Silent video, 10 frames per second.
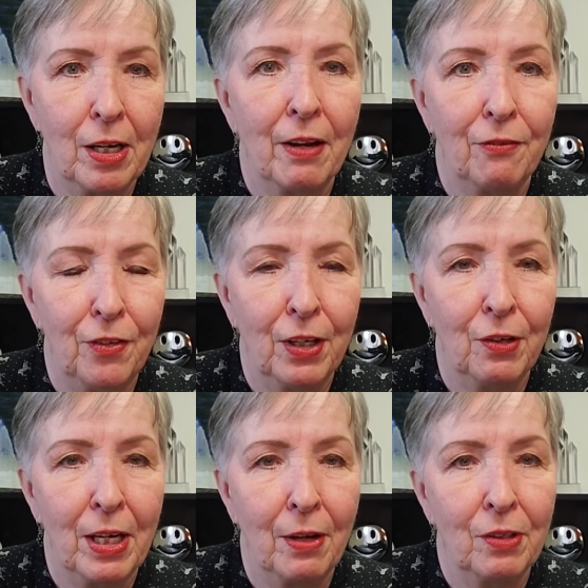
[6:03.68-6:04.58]
and figure
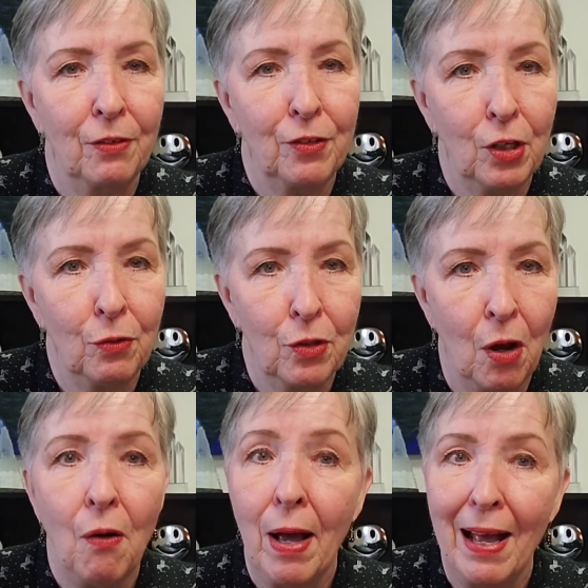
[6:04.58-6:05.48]
it out. And if you don't
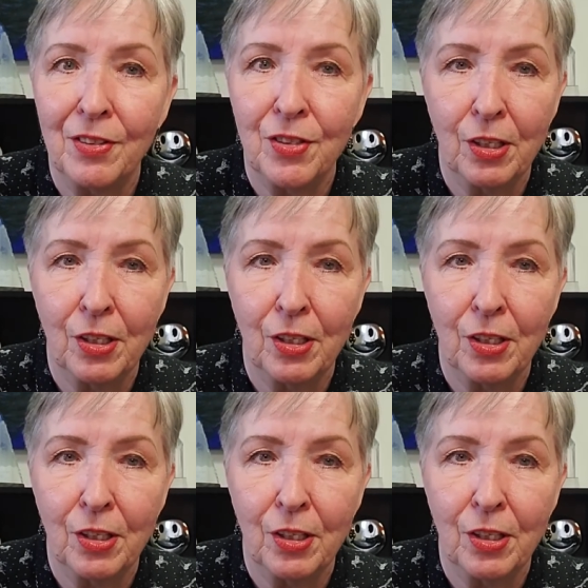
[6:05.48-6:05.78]
know, ask the